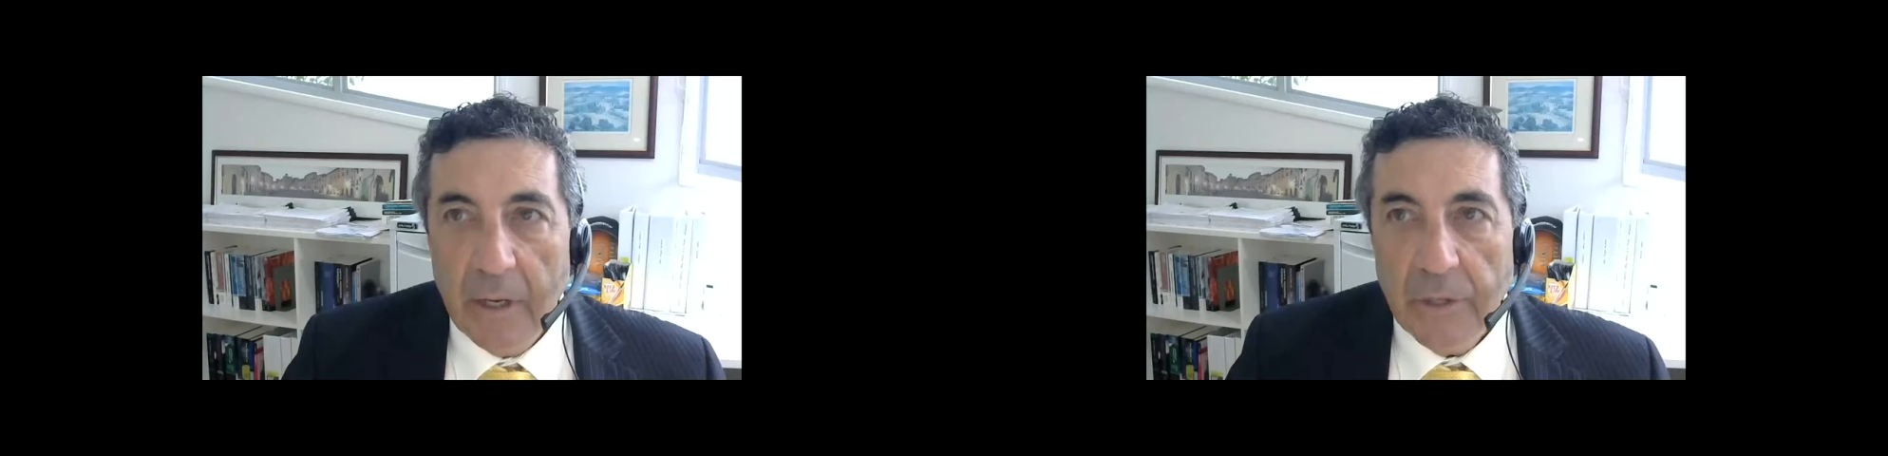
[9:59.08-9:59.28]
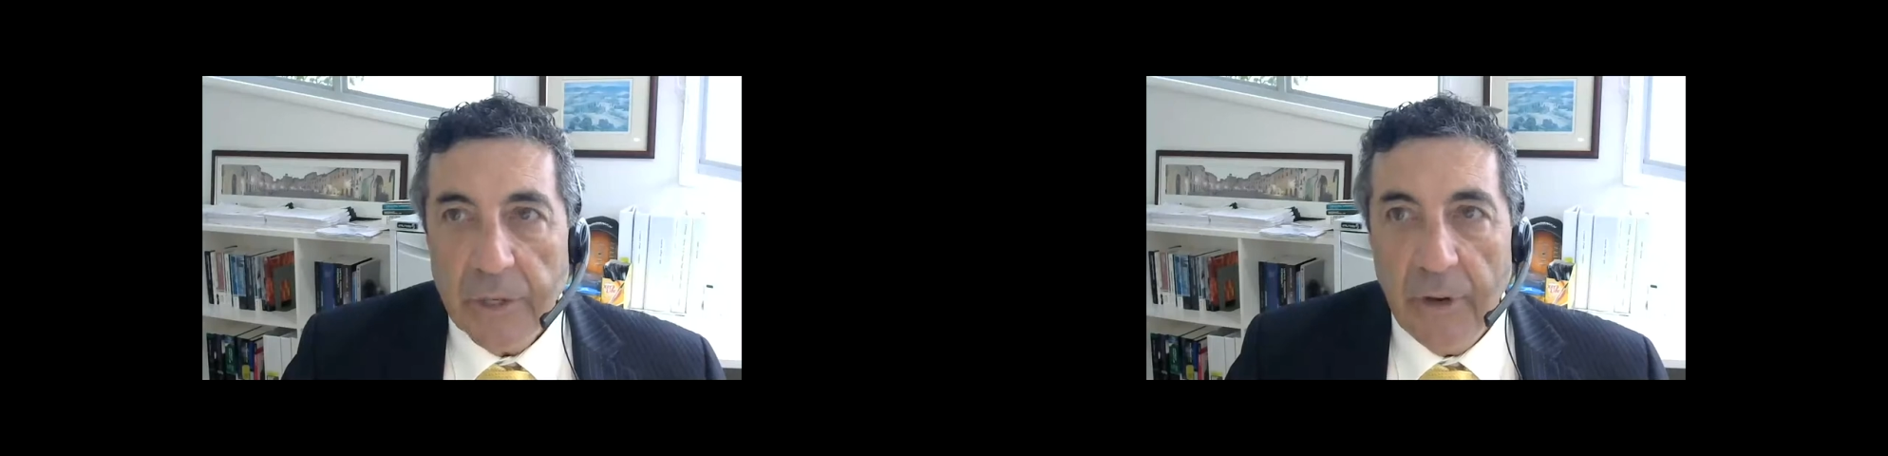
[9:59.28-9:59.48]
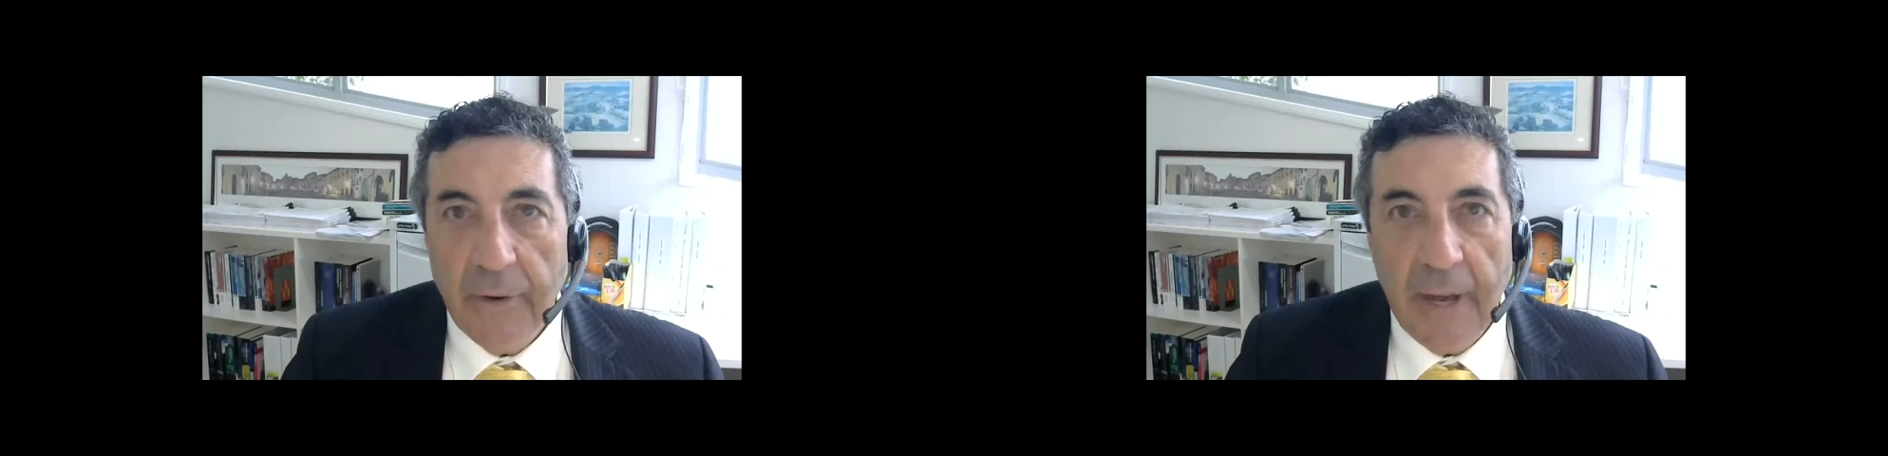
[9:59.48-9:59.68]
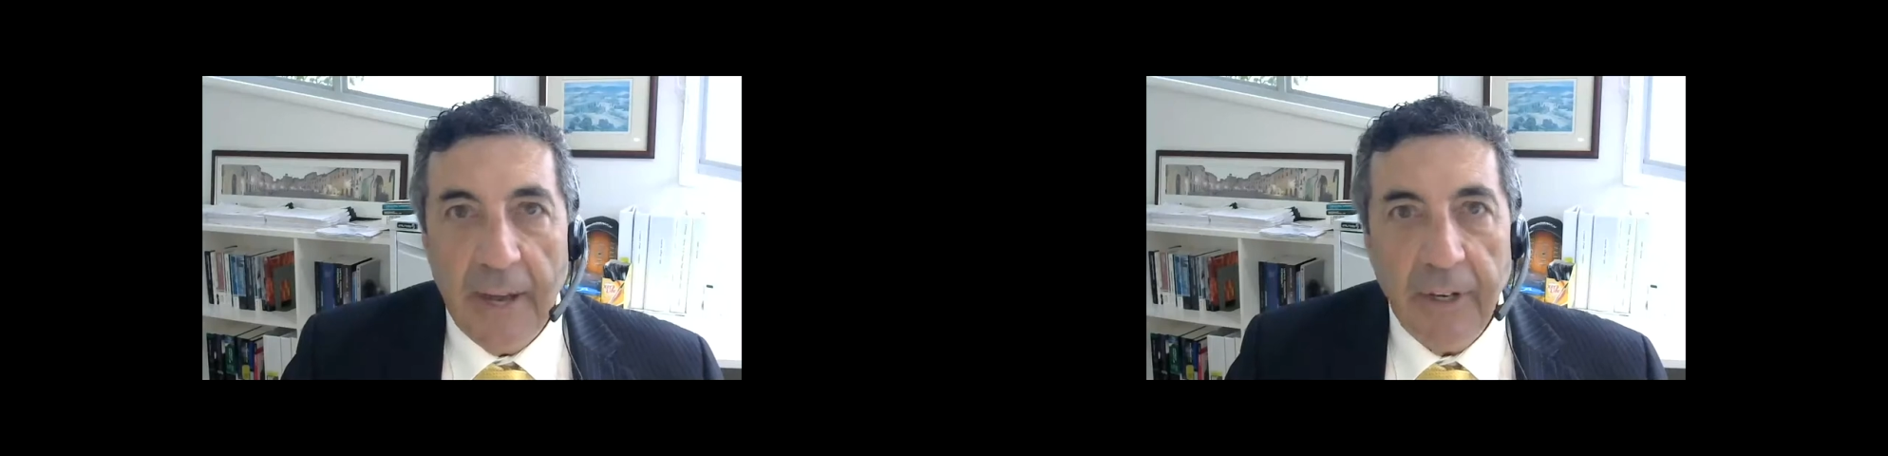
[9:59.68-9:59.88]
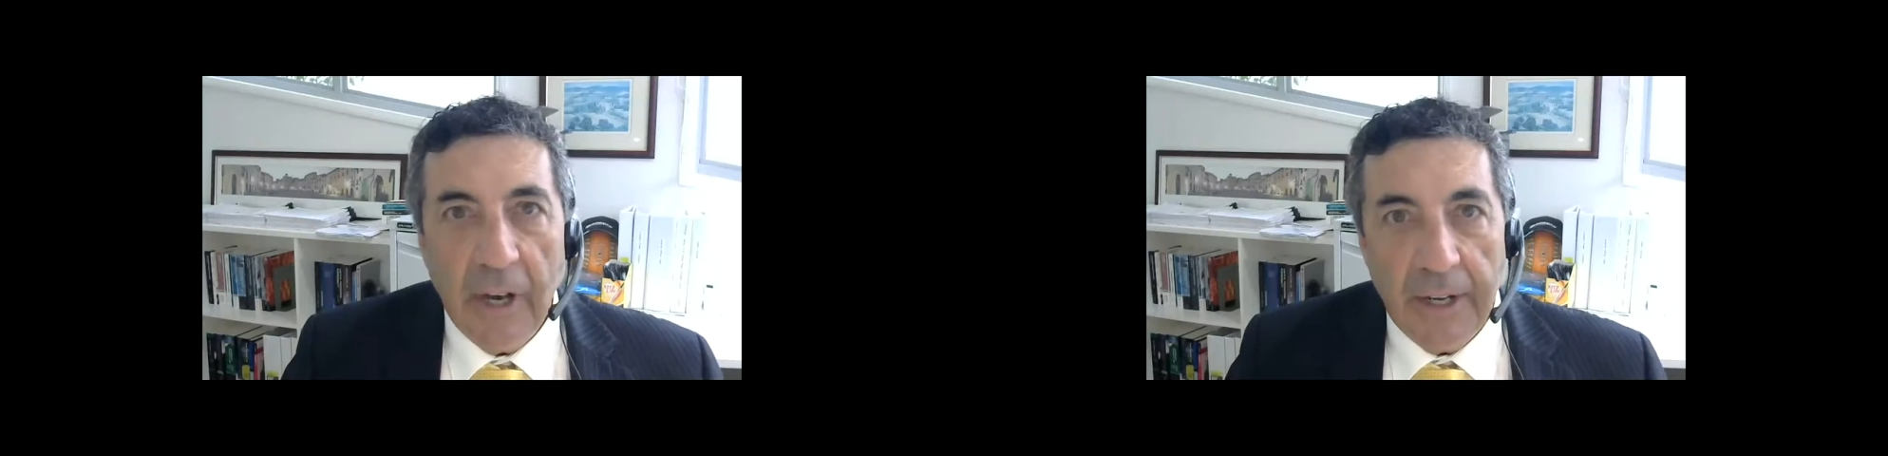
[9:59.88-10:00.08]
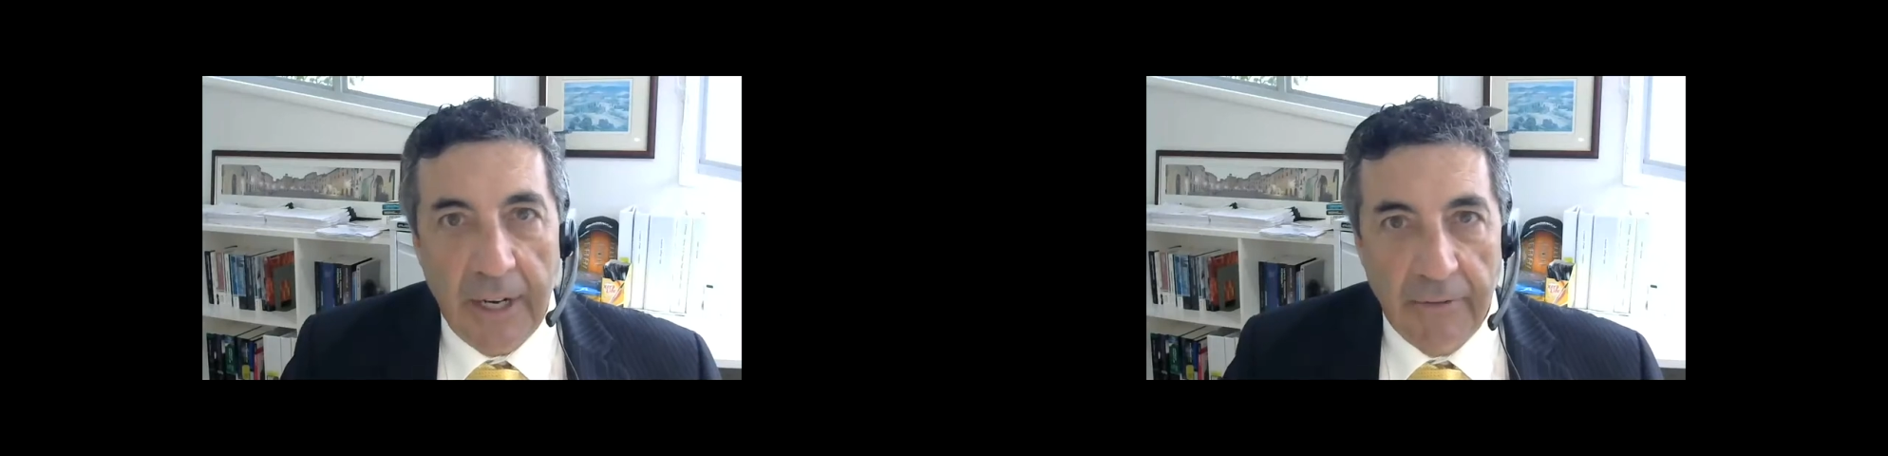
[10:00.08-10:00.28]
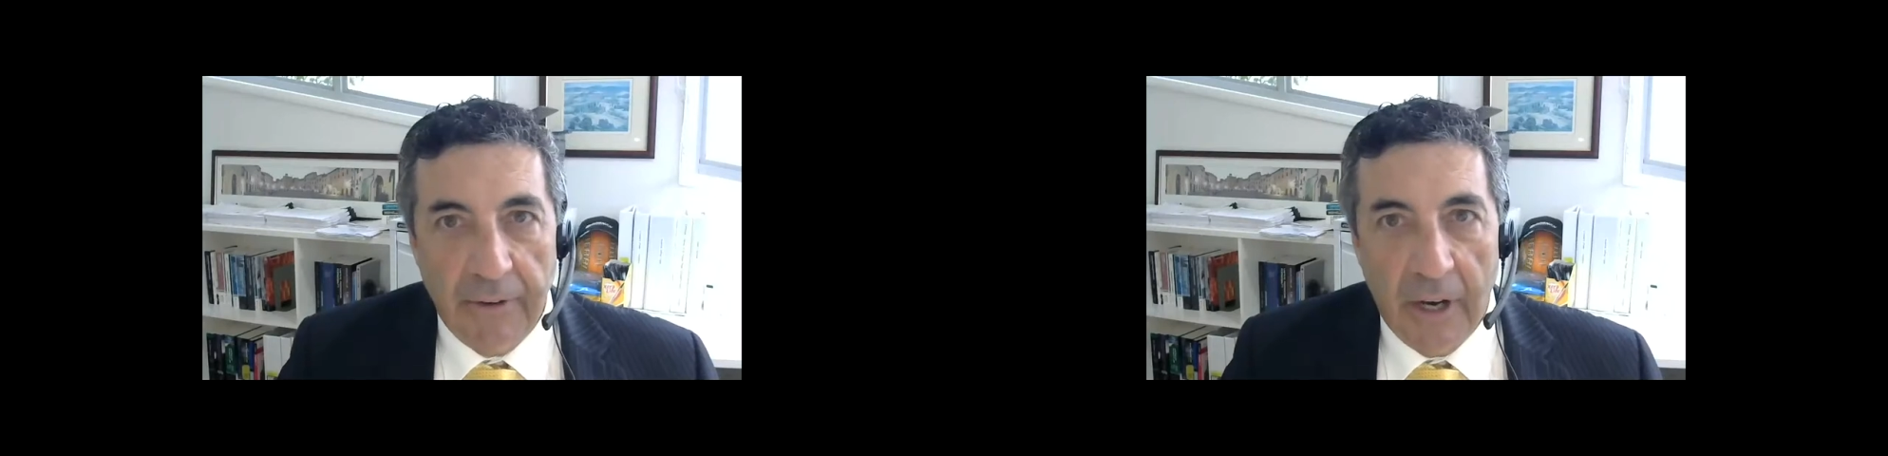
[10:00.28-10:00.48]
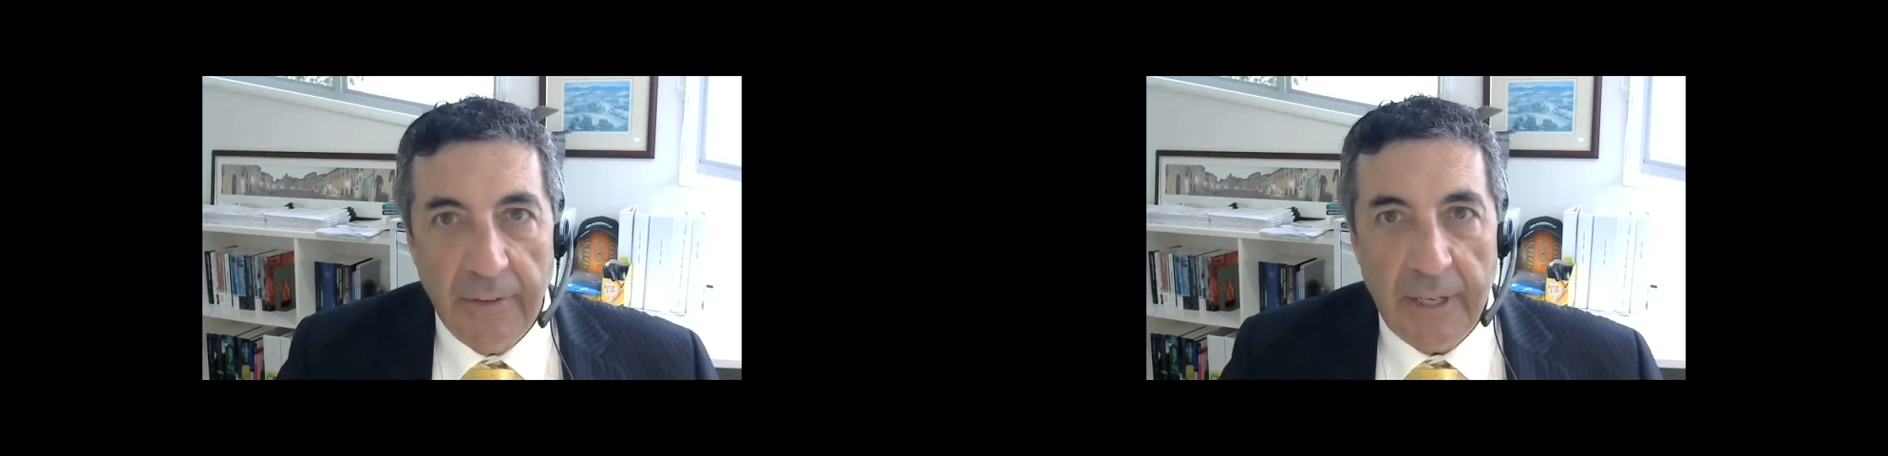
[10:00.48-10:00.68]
So having identified